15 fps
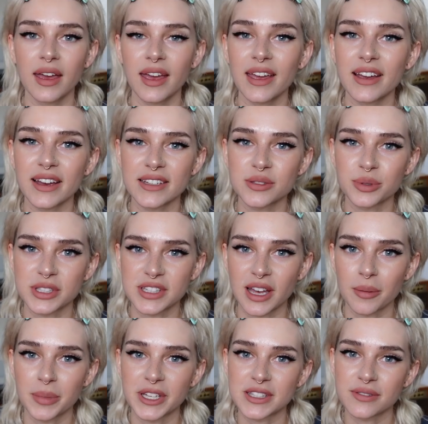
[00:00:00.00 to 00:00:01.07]
Hey guys, what's
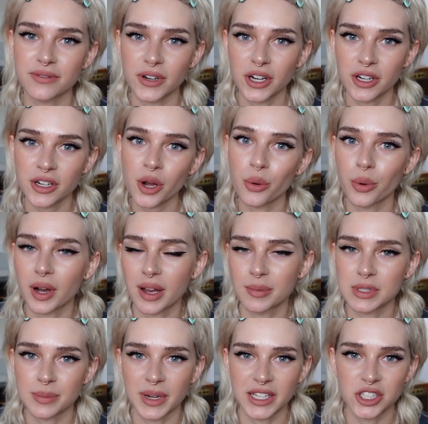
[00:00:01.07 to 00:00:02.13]
up? It's Fern. Welcome
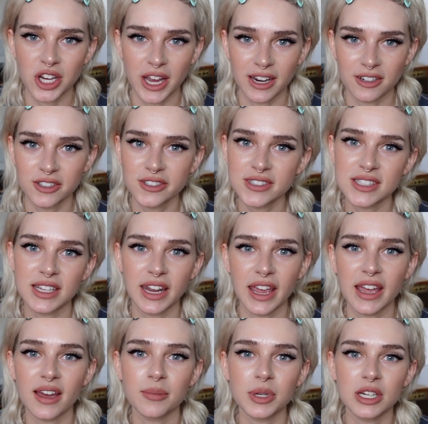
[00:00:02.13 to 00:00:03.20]
to my channel.
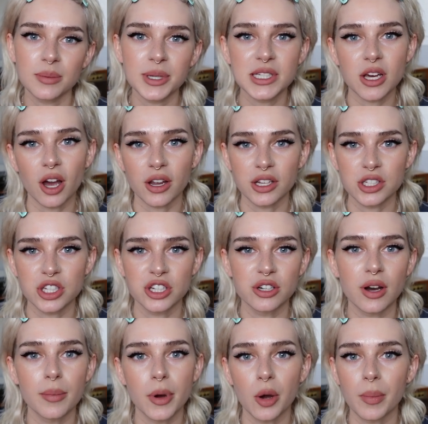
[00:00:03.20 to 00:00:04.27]
Today I'm going to be talking to you
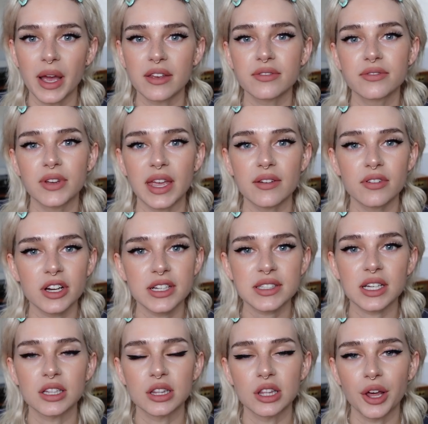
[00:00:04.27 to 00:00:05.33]
about my
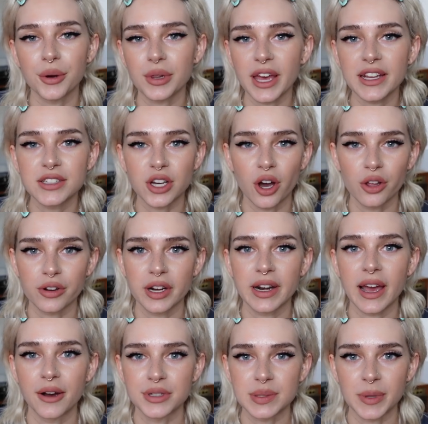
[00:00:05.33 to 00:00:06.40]
favorite low light tolerant
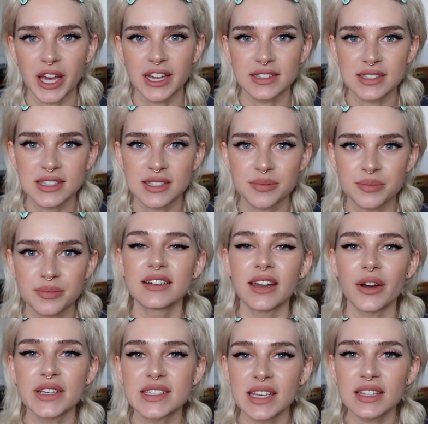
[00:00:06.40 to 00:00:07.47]
houseplants. Now
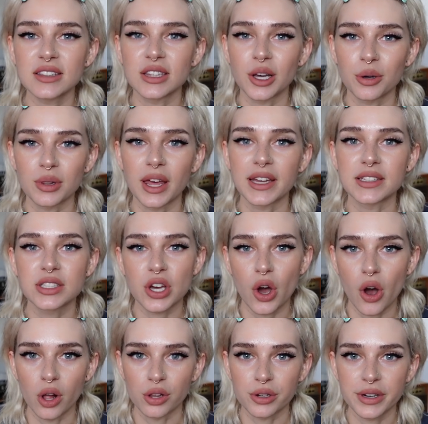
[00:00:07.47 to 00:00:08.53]
I say low light
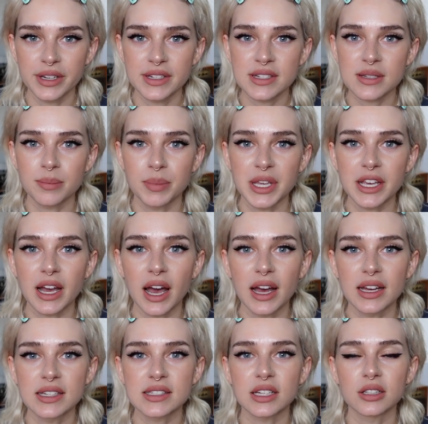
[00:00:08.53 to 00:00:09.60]
tolerant
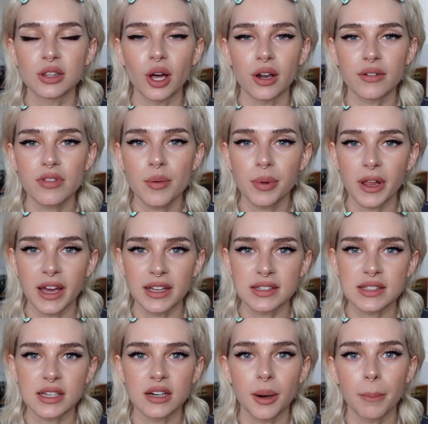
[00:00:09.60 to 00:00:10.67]
because a lot of the
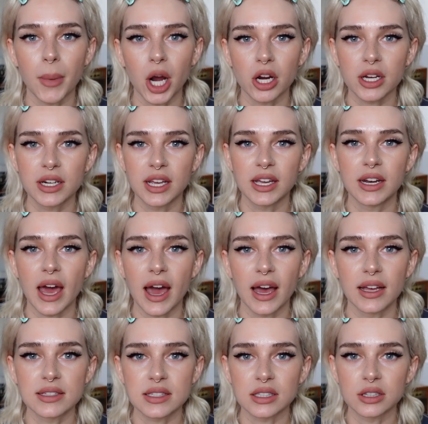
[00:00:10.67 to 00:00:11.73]
plants that are marketed
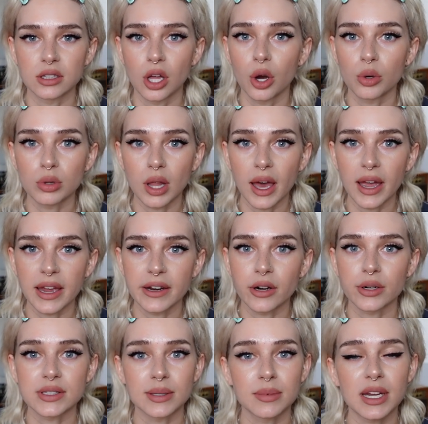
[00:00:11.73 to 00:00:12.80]
as low light
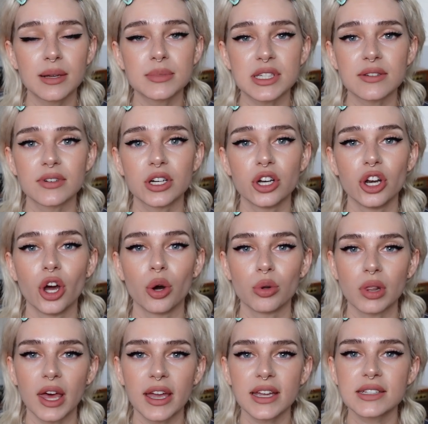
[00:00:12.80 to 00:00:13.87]
or sometimes even no
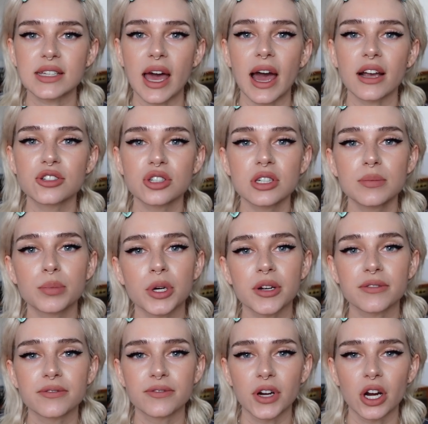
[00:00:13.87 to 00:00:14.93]
light actually
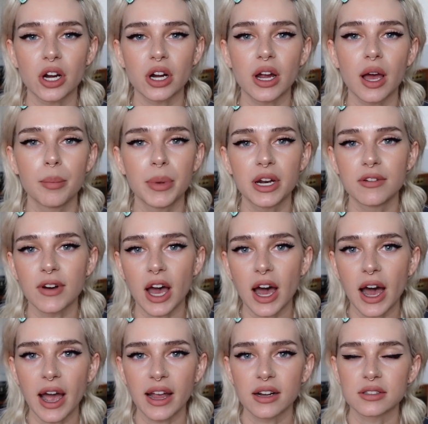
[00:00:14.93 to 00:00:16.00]
prefer a bit of a
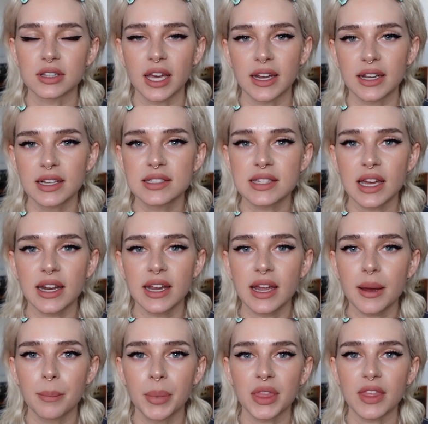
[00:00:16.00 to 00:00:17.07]
higher lighting
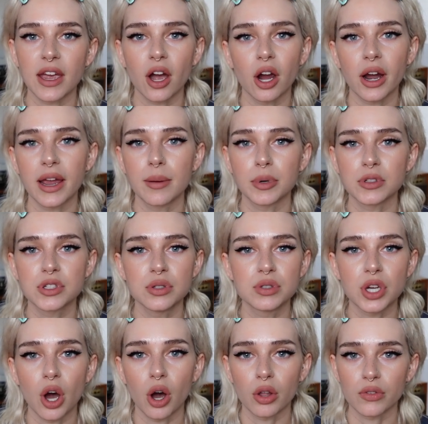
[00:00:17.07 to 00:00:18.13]
setting, but they are able to
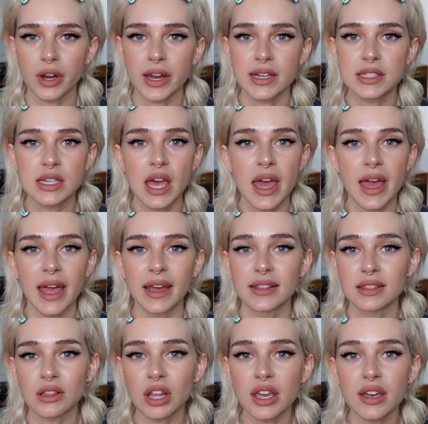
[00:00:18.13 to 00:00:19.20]
tolerate
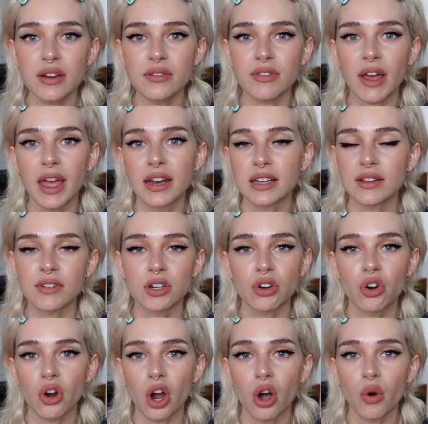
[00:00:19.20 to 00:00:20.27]
and live and even
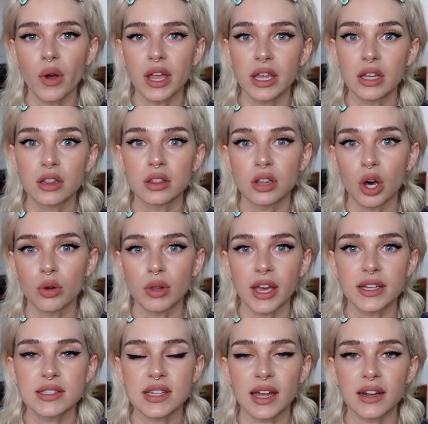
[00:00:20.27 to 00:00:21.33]
grow in low
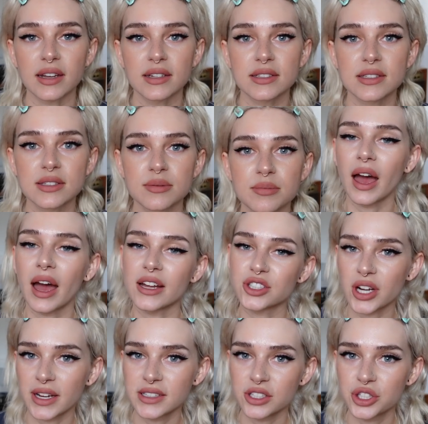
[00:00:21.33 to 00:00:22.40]
light settings. I
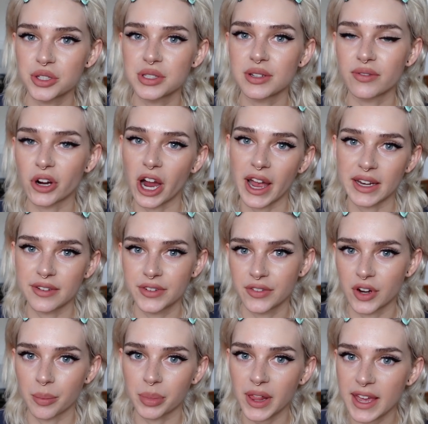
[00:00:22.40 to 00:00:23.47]
tried to choose a variety of
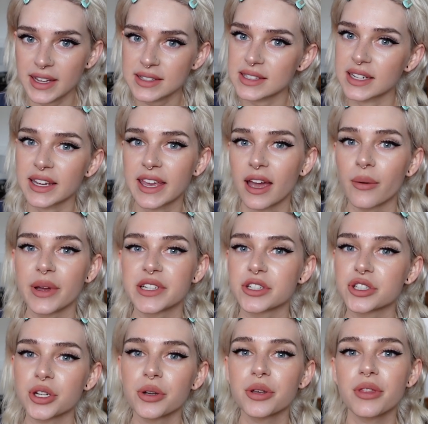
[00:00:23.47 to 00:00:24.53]
different plants and I can't wait to
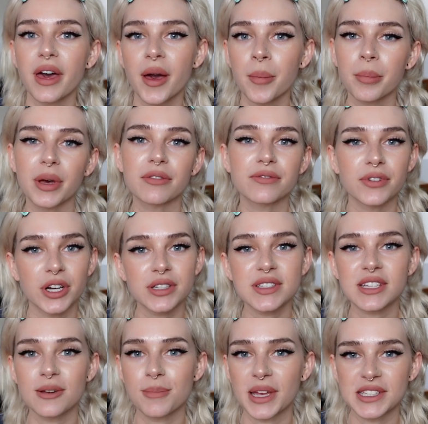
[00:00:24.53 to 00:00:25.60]
show you them, but
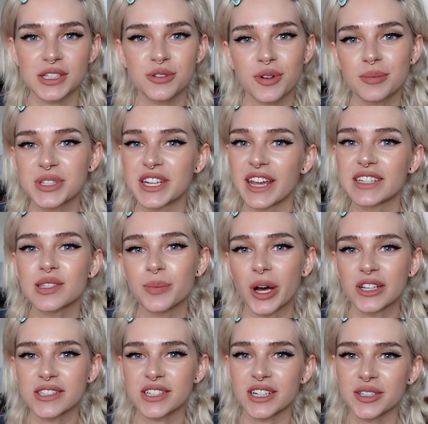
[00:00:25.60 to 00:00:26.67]
first a message from today's
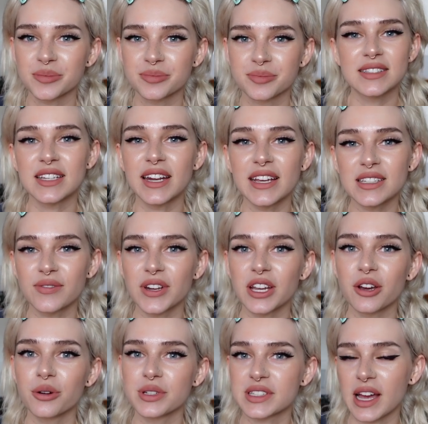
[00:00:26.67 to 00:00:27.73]
sponsor. Today's
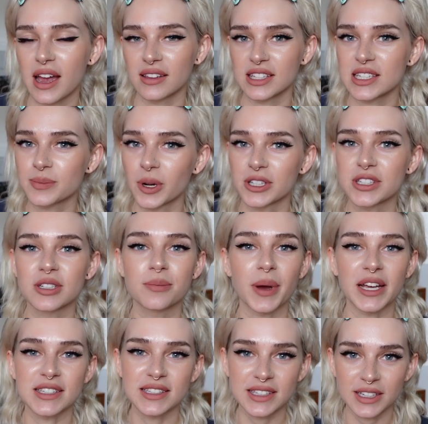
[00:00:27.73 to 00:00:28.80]
video is kindly sponsored
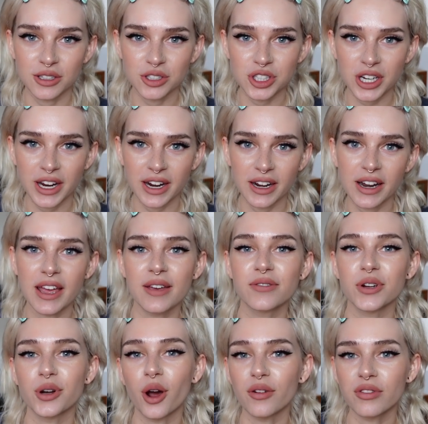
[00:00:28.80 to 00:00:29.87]
by Skillshare. If
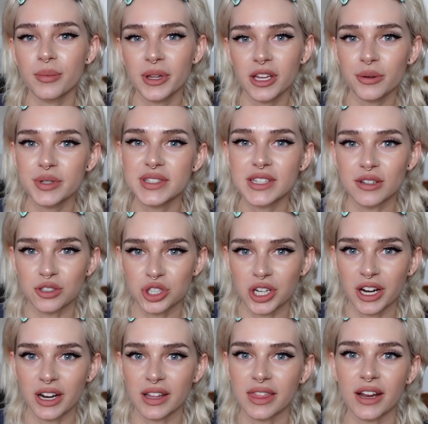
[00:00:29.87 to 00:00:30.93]
you're not familiar with
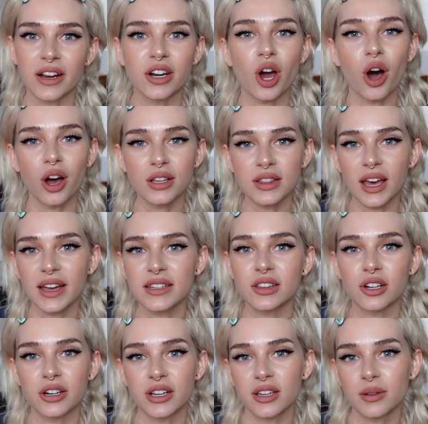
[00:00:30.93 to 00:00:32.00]
Skillshare, they're an online
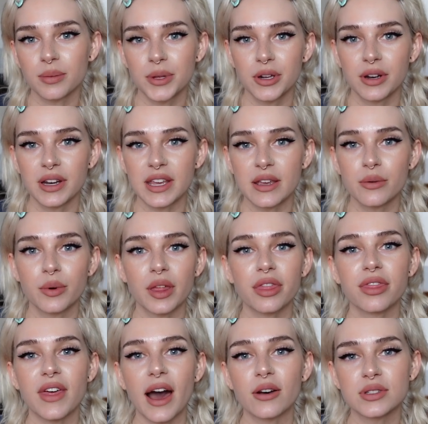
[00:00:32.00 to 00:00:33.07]
learning community with
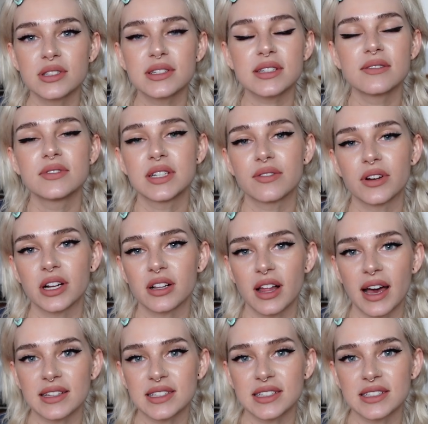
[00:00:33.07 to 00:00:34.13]
thousands of different
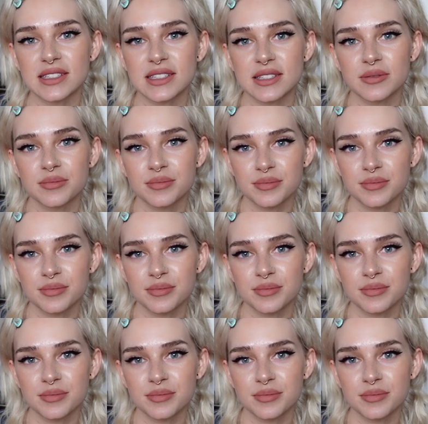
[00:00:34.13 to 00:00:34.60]
classes.